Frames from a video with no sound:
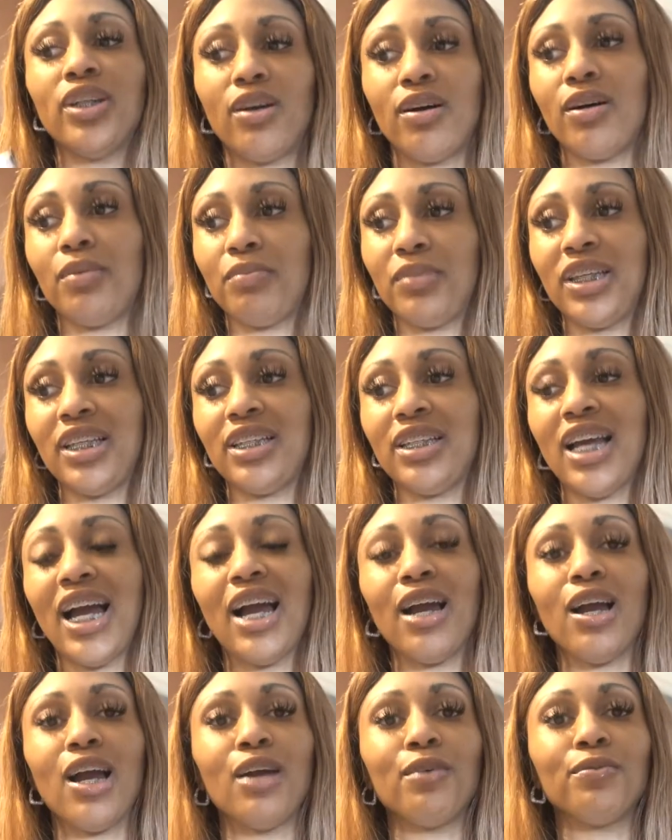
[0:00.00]
on me.
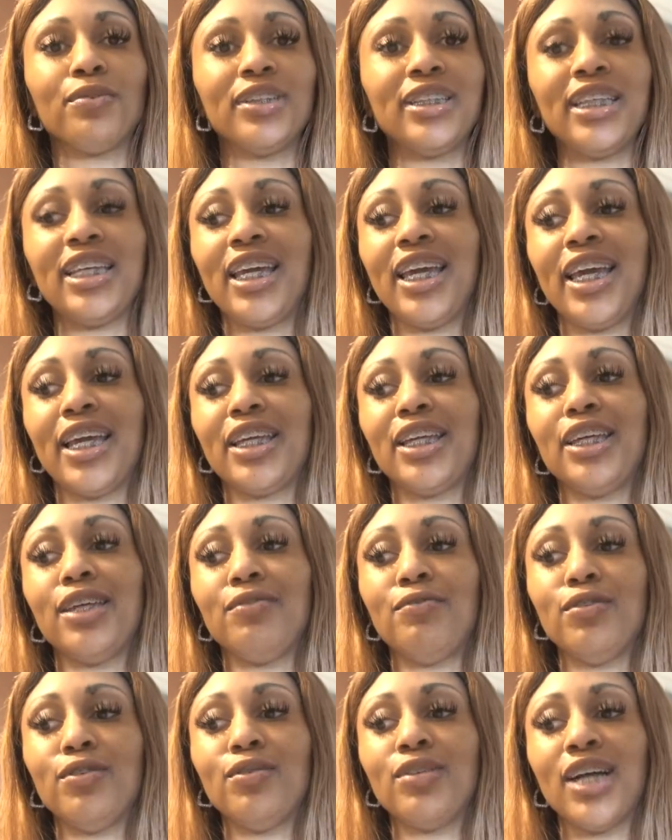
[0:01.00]
I really can't
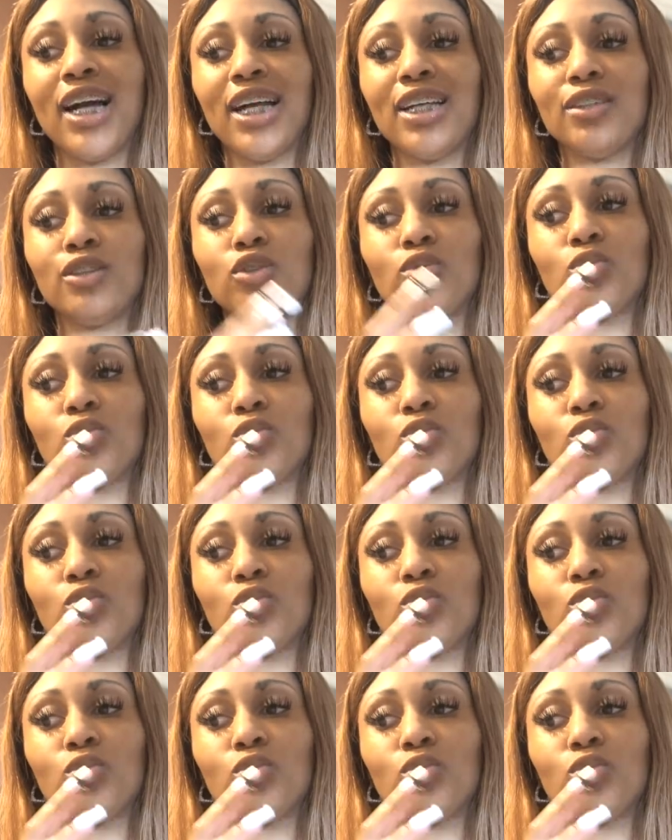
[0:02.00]
give you guys